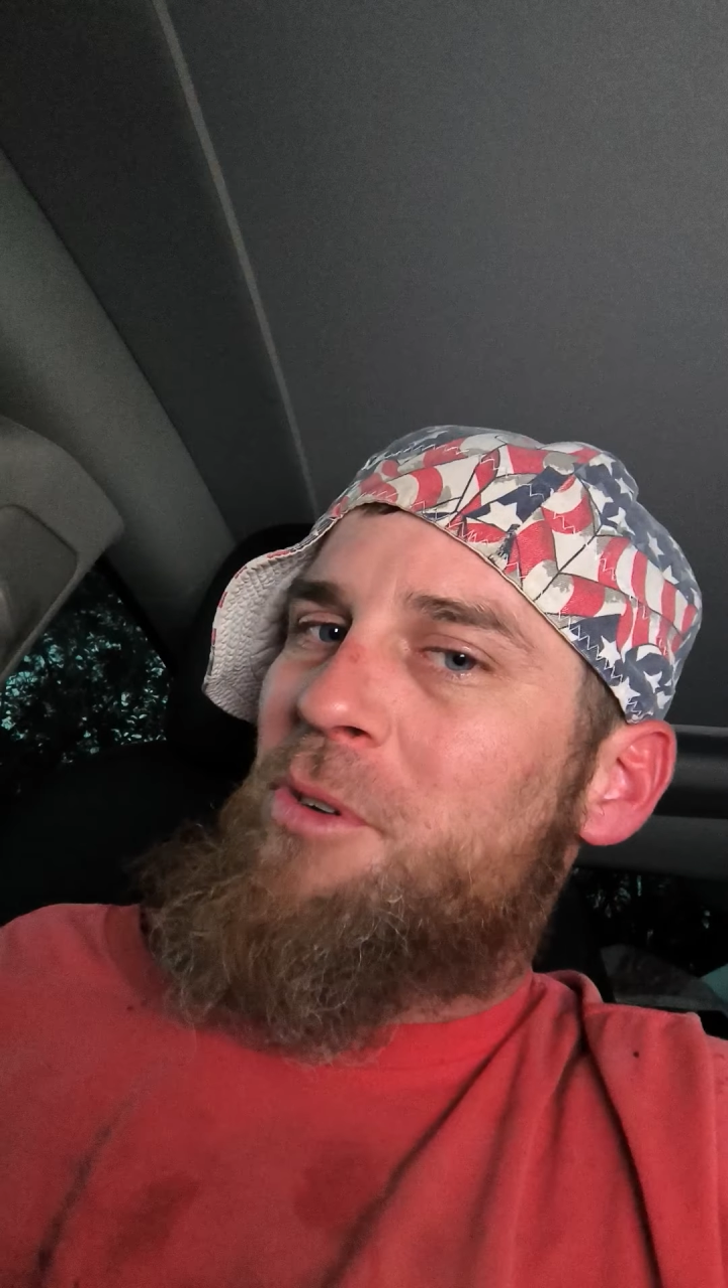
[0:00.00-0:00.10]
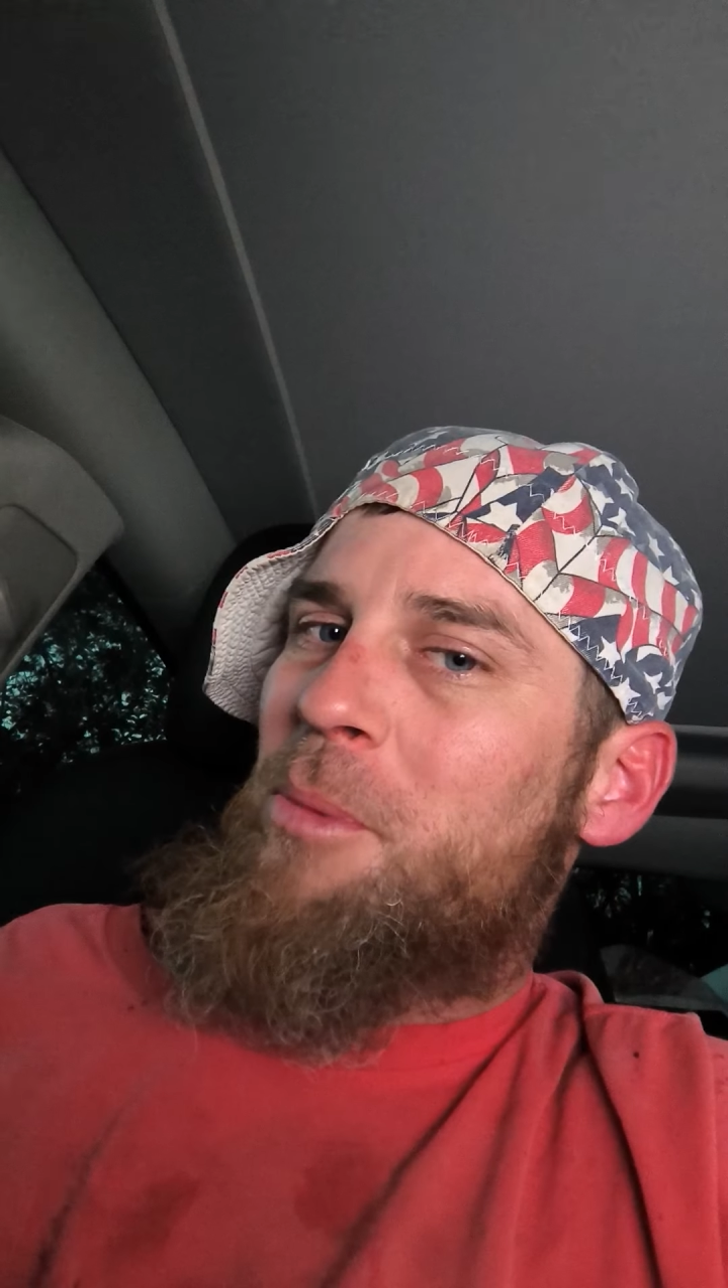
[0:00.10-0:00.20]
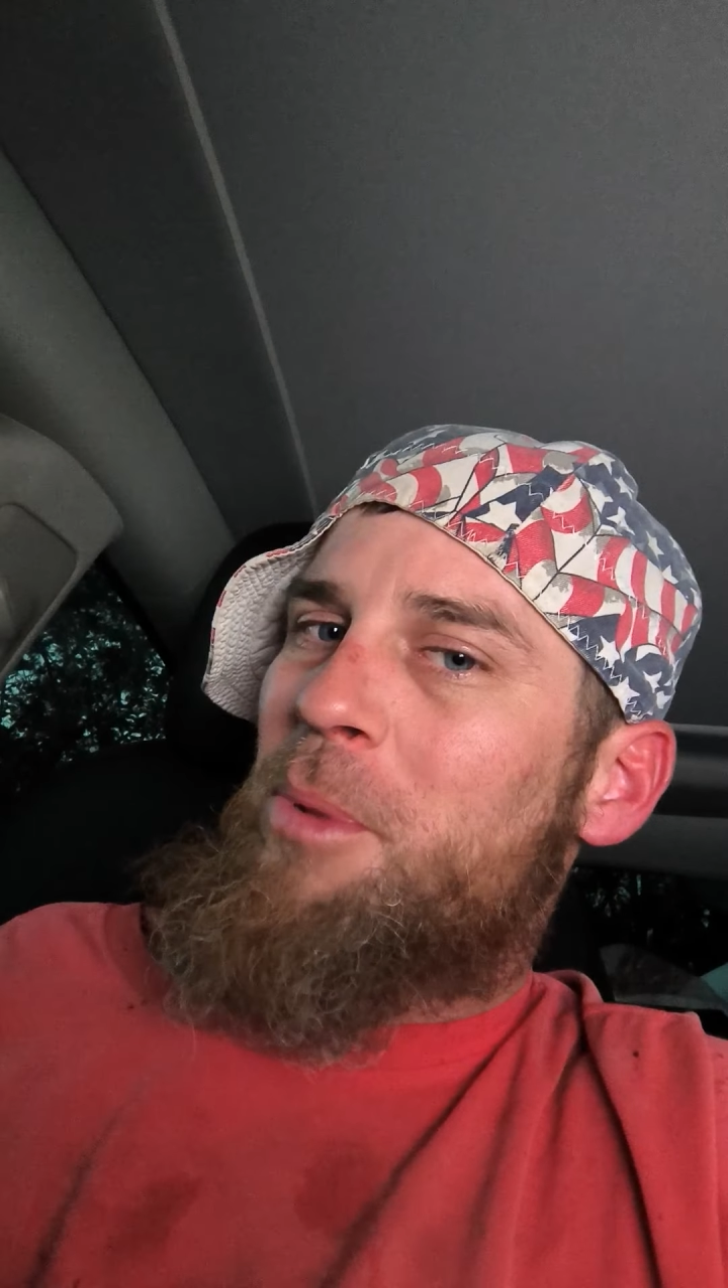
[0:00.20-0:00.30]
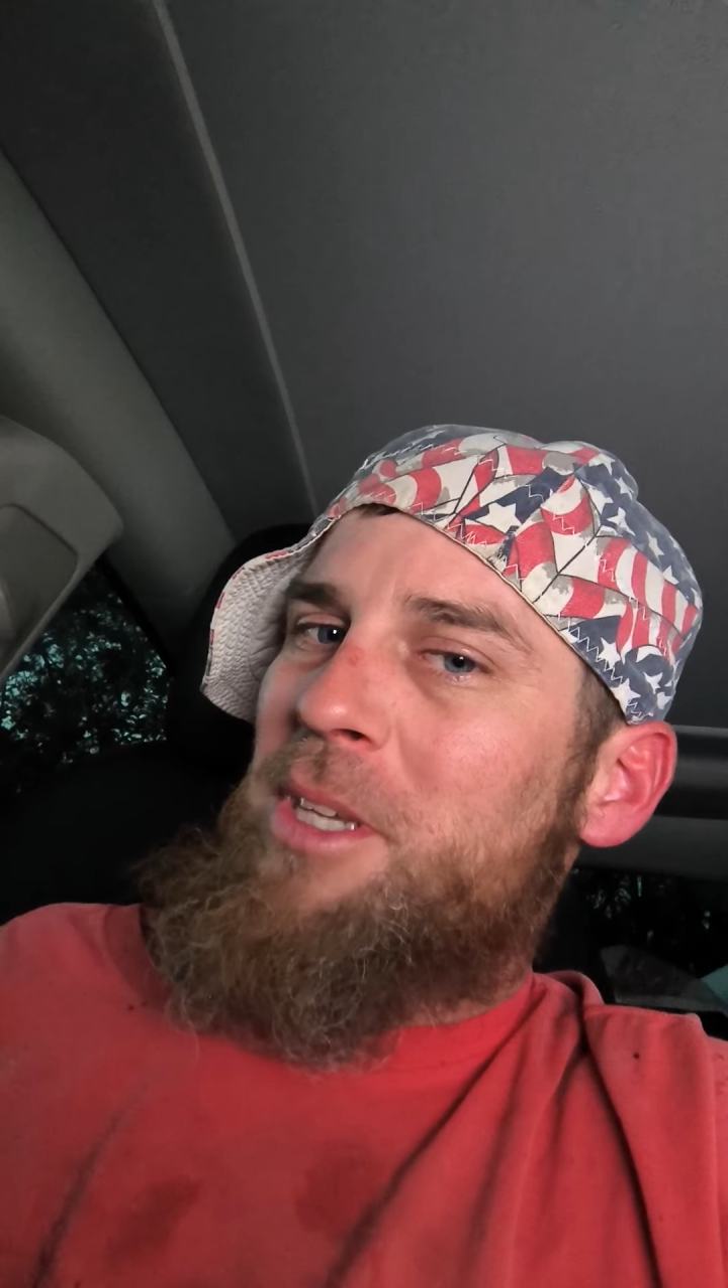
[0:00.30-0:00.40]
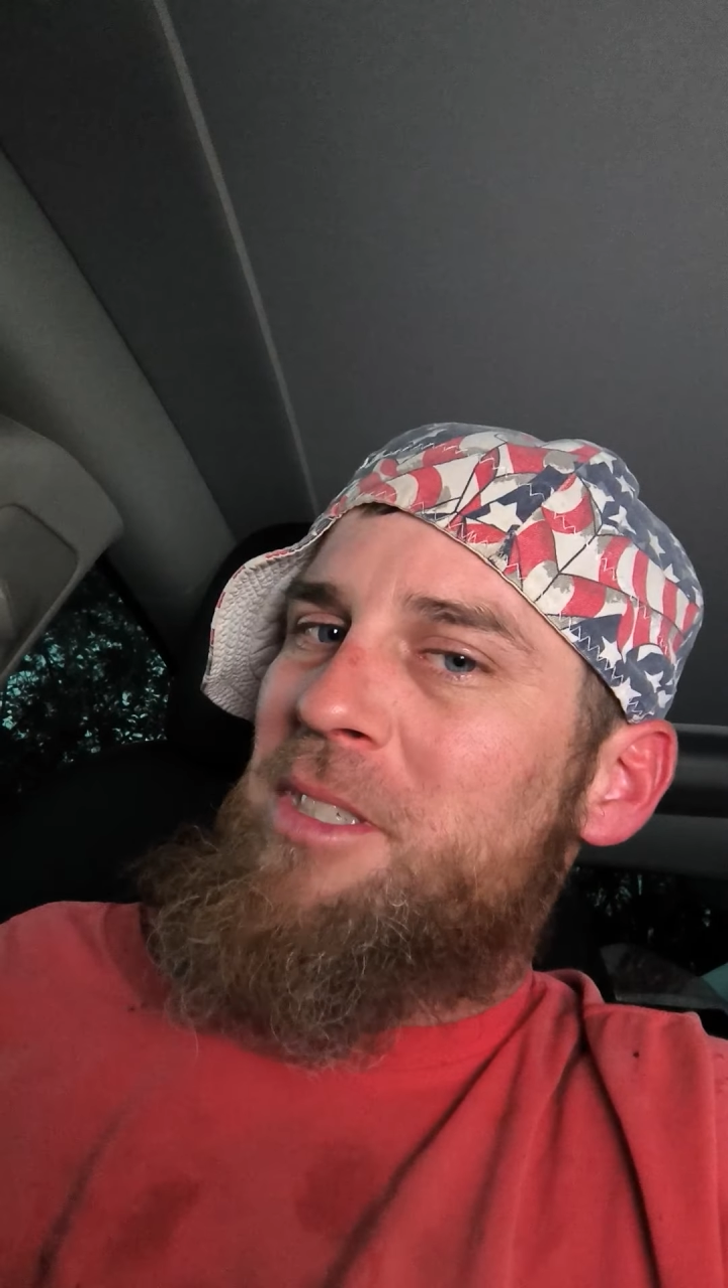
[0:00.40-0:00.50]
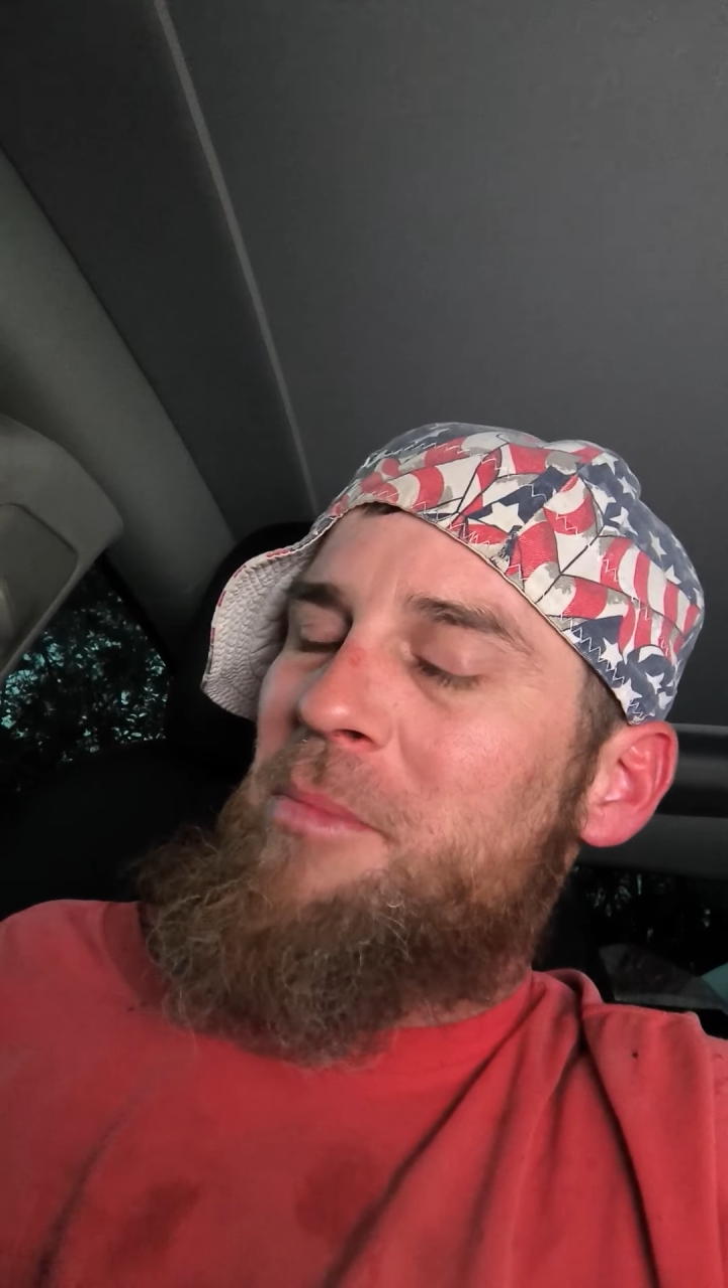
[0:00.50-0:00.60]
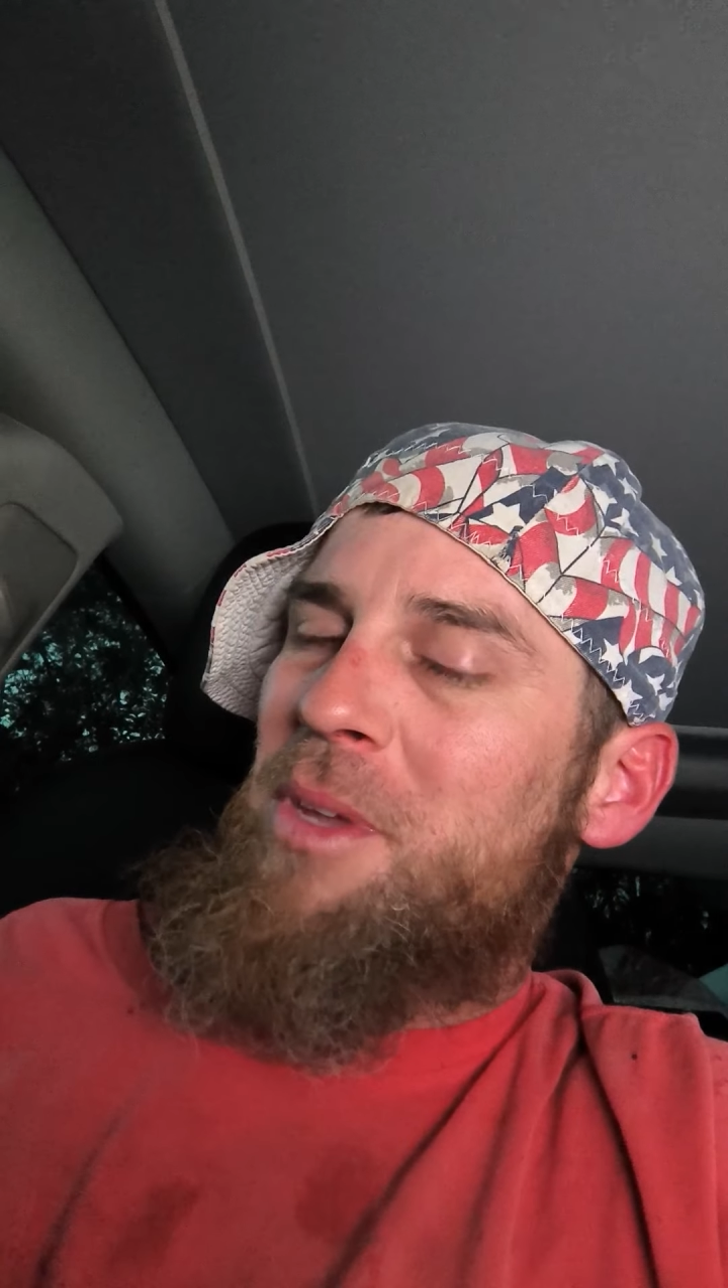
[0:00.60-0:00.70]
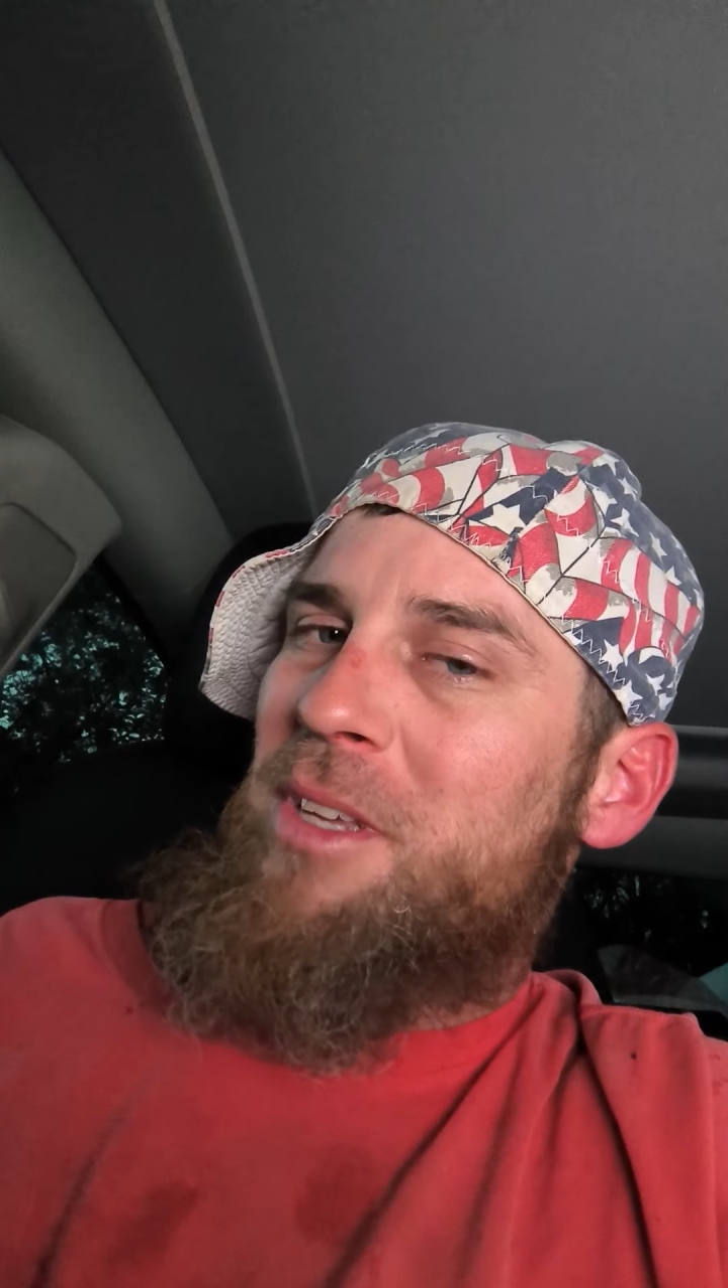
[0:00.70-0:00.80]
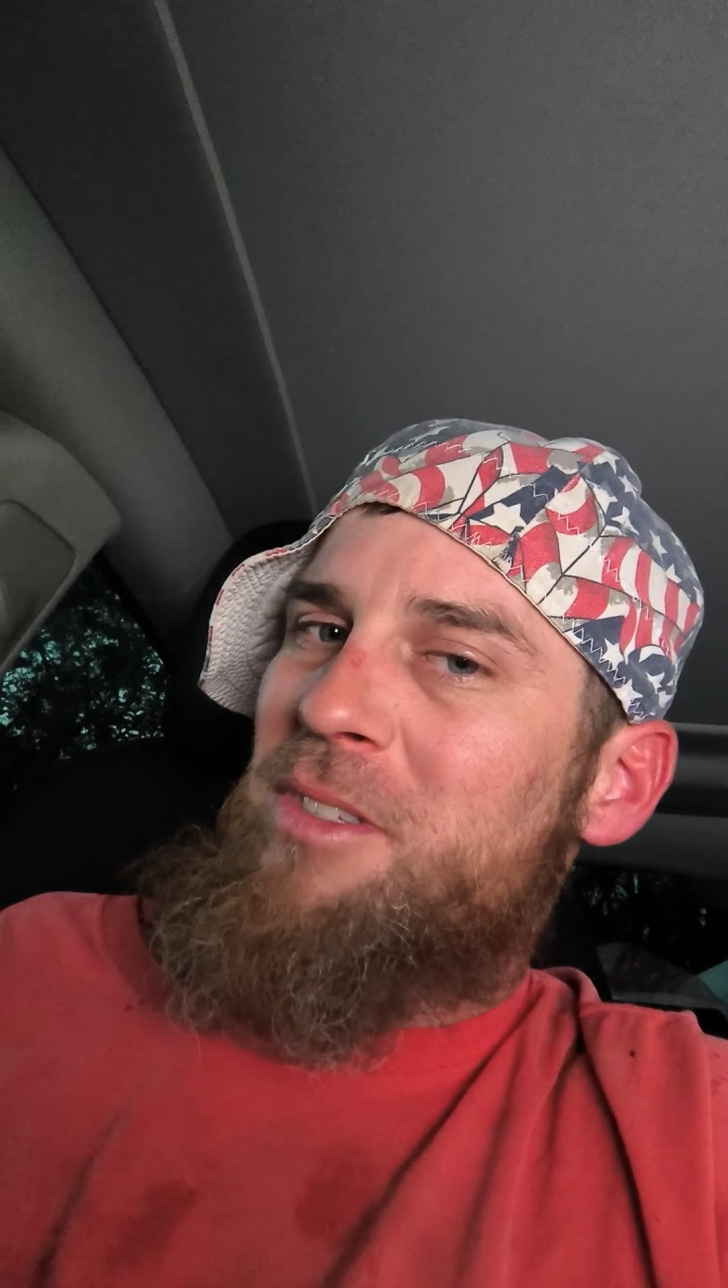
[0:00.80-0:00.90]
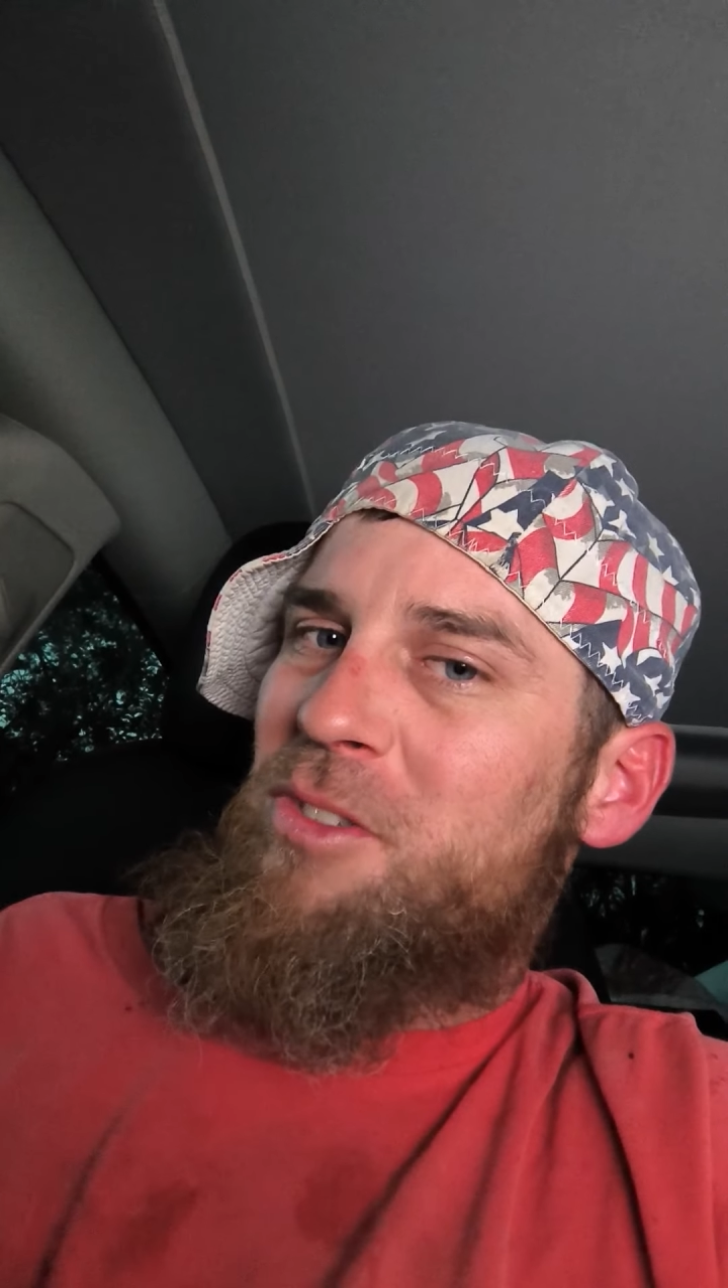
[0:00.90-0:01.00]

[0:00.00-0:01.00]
to replace it because